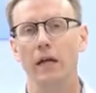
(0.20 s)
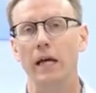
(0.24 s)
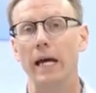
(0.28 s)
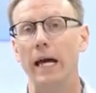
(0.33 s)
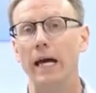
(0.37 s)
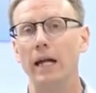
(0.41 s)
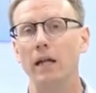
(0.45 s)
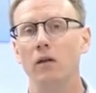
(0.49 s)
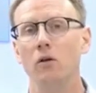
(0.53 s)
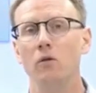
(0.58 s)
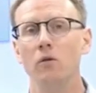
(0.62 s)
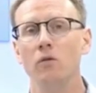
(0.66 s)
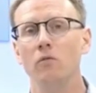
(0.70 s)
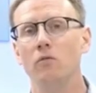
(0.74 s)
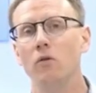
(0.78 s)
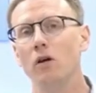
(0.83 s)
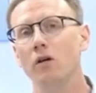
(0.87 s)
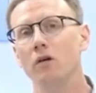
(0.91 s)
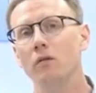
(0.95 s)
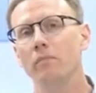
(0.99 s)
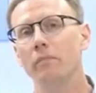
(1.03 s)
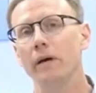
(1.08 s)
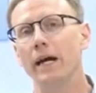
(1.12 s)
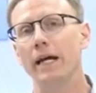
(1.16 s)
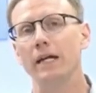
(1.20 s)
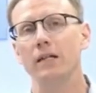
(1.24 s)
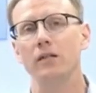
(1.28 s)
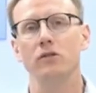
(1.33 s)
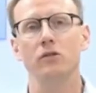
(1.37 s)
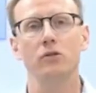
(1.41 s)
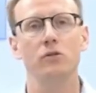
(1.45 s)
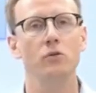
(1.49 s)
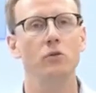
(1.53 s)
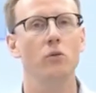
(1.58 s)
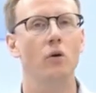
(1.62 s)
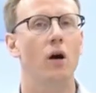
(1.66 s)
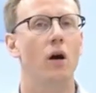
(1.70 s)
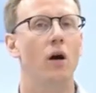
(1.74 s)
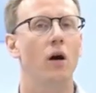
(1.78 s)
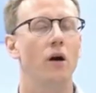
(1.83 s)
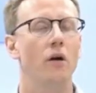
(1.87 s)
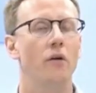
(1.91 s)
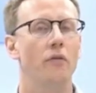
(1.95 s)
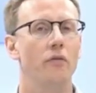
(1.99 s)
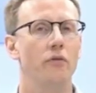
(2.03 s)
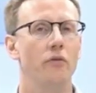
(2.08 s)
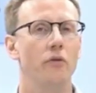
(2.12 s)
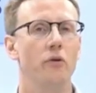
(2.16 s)
Hello and welcome back to
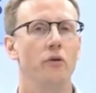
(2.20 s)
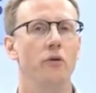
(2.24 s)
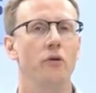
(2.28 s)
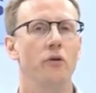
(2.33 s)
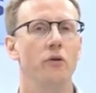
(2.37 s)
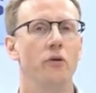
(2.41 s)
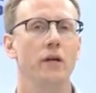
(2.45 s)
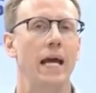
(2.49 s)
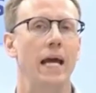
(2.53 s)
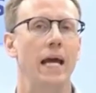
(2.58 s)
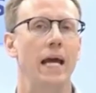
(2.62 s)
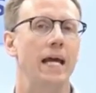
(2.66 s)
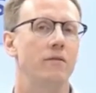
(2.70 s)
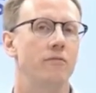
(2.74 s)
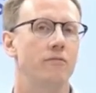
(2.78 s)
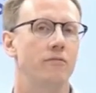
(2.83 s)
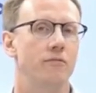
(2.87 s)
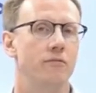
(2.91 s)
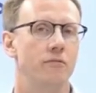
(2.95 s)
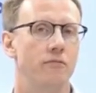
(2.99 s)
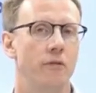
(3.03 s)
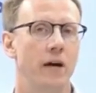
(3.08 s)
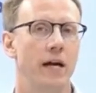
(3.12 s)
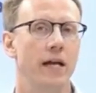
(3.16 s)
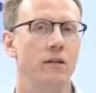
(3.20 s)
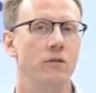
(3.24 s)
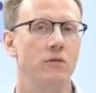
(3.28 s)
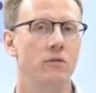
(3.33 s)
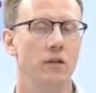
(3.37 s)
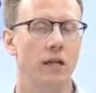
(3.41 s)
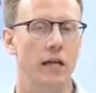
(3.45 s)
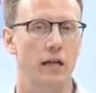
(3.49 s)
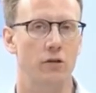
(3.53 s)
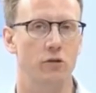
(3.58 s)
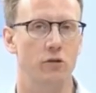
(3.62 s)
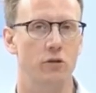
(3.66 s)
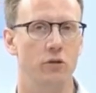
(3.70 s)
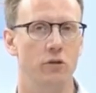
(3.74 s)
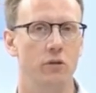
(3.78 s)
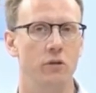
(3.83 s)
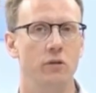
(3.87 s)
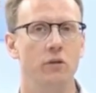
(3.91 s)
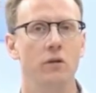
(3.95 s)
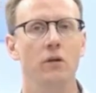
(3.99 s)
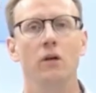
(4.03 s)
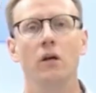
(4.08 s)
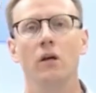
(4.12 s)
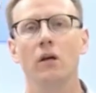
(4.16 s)
our third and final
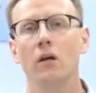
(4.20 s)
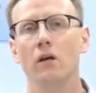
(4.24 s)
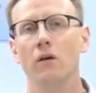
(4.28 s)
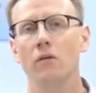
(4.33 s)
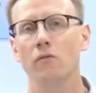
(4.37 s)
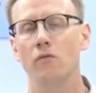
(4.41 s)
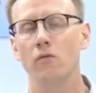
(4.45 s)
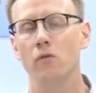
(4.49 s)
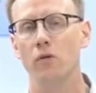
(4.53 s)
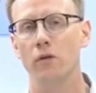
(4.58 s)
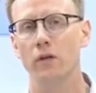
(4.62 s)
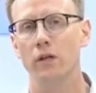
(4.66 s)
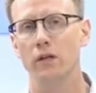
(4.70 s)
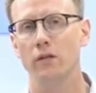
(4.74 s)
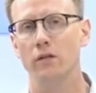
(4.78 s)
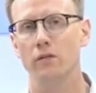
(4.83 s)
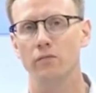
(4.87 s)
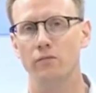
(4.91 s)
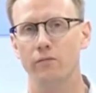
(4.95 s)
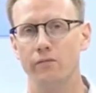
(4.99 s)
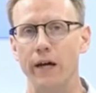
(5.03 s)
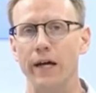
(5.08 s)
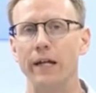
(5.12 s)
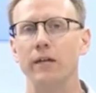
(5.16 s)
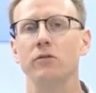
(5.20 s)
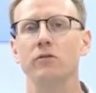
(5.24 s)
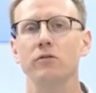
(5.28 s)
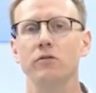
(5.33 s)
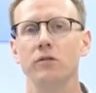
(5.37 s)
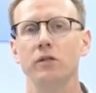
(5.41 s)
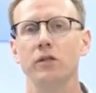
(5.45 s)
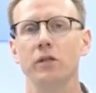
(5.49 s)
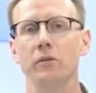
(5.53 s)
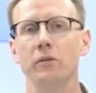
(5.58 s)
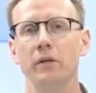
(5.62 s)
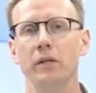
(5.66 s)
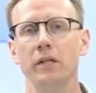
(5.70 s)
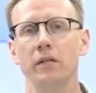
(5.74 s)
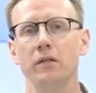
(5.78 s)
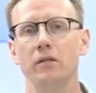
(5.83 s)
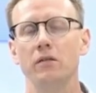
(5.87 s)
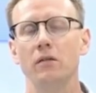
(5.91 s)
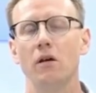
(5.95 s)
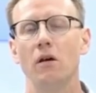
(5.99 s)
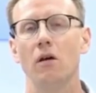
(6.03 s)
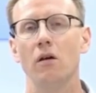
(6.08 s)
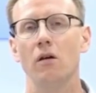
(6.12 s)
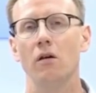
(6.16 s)
lecture for this final
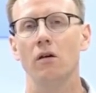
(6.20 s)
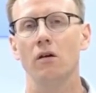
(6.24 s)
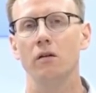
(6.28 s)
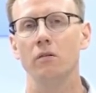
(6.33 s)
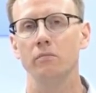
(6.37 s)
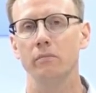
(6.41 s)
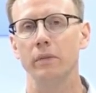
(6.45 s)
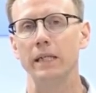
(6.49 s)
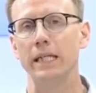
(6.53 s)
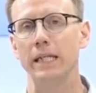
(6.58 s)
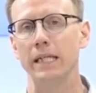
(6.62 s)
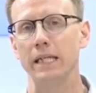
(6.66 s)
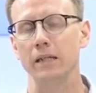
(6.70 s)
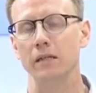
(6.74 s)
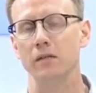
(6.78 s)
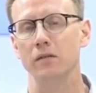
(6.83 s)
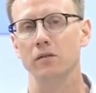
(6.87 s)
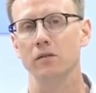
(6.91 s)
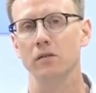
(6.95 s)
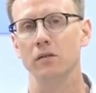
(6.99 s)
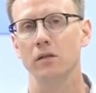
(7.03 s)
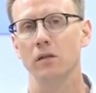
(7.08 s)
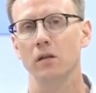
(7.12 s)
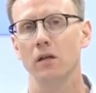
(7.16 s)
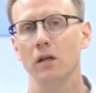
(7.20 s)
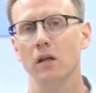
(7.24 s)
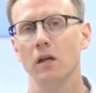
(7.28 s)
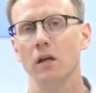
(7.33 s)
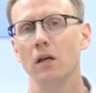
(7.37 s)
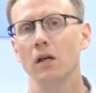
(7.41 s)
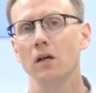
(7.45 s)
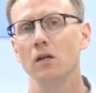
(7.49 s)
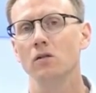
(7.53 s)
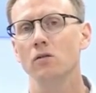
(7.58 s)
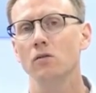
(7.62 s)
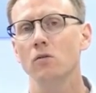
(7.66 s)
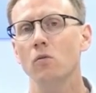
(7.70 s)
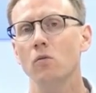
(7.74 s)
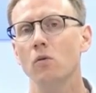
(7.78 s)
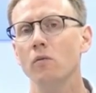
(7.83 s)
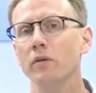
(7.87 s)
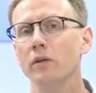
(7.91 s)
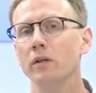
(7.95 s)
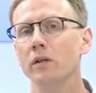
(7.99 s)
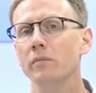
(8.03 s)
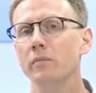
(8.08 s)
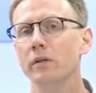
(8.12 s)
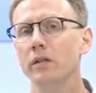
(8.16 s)
series on meetings. So what
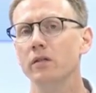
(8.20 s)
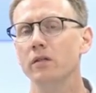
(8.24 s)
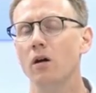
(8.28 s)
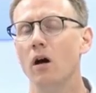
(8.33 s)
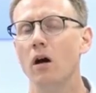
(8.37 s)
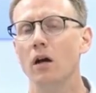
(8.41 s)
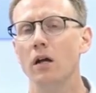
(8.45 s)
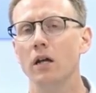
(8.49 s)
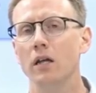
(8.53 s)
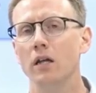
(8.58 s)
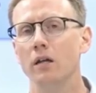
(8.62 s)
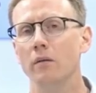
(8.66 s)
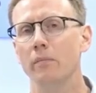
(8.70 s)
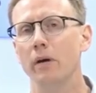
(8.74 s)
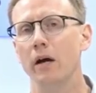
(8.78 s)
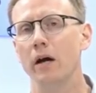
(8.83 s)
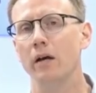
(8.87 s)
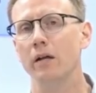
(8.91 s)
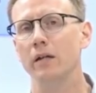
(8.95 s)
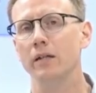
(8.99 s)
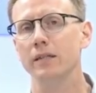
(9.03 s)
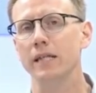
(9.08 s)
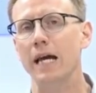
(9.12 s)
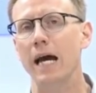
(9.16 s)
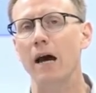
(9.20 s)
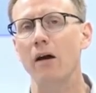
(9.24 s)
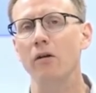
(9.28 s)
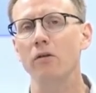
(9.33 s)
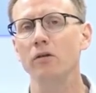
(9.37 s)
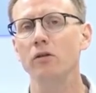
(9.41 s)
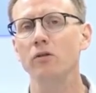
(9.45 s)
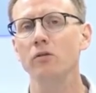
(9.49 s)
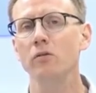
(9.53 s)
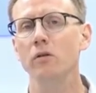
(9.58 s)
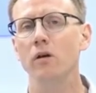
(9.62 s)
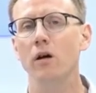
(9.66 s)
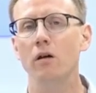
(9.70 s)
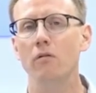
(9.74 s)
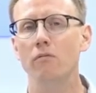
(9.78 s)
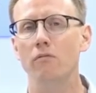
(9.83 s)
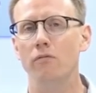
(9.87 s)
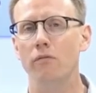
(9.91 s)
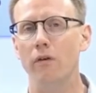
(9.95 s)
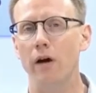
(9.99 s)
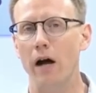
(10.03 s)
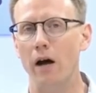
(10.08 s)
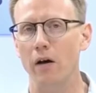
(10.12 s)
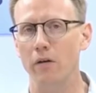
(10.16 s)
we're going to be talking about is how do you
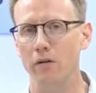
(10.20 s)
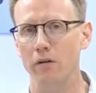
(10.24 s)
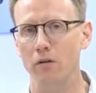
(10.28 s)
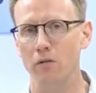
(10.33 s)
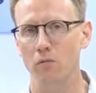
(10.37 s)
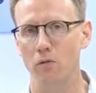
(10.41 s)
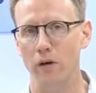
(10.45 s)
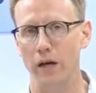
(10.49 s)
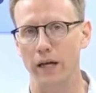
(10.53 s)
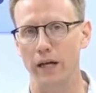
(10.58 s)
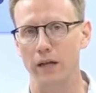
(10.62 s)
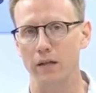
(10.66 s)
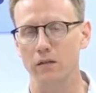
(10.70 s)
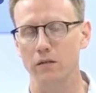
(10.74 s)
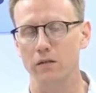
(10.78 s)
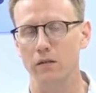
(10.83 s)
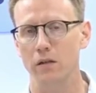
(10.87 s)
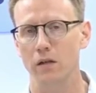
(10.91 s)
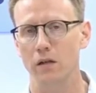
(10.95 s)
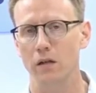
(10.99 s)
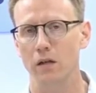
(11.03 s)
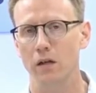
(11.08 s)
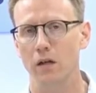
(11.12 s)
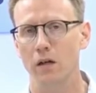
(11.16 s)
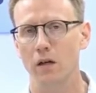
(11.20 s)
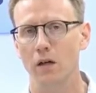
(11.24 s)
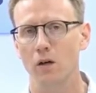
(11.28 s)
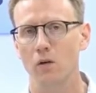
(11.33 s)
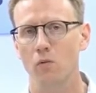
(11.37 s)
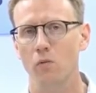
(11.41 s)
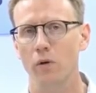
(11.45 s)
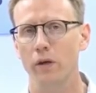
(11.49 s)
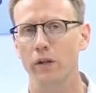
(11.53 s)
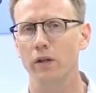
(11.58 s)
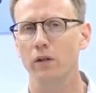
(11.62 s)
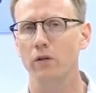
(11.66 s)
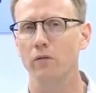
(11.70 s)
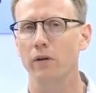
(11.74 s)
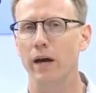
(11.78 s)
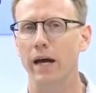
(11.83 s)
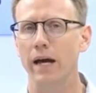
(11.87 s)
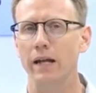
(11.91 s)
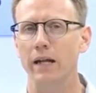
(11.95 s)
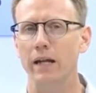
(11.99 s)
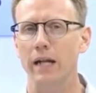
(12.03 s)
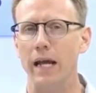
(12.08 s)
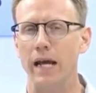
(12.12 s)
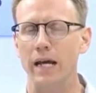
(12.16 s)
evaluate whether you've
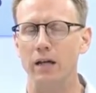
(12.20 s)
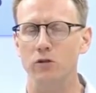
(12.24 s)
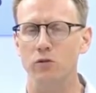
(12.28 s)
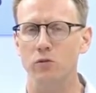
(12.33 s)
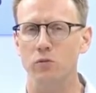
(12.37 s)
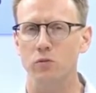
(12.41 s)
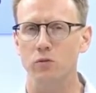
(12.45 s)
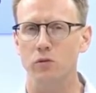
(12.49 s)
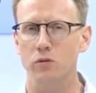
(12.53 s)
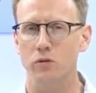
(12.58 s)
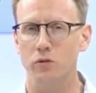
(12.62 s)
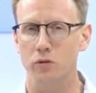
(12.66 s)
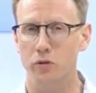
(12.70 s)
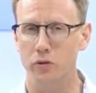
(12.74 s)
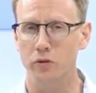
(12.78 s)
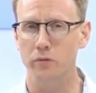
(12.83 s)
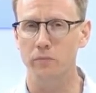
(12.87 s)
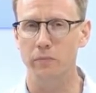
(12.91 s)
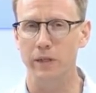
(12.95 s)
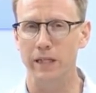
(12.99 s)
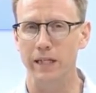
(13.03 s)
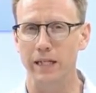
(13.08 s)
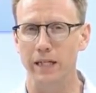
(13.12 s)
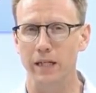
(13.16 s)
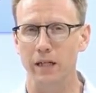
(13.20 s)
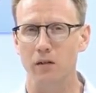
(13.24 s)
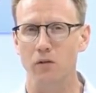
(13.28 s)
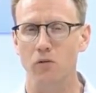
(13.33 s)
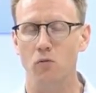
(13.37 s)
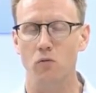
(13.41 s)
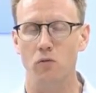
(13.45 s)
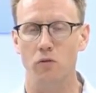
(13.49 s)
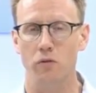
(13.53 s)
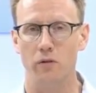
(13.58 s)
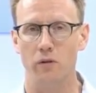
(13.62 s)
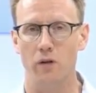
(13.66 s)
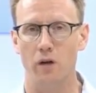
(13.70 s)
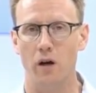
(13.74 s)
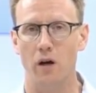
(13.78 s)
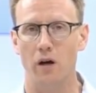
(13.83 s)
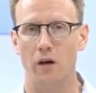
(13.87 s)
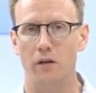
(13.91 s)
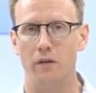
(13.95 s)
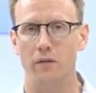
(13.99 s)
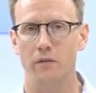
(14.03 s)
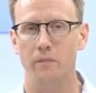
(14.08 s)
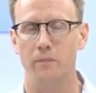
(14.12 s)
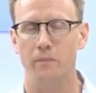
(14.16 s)
had an actual good meeting or
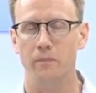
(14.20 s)
not.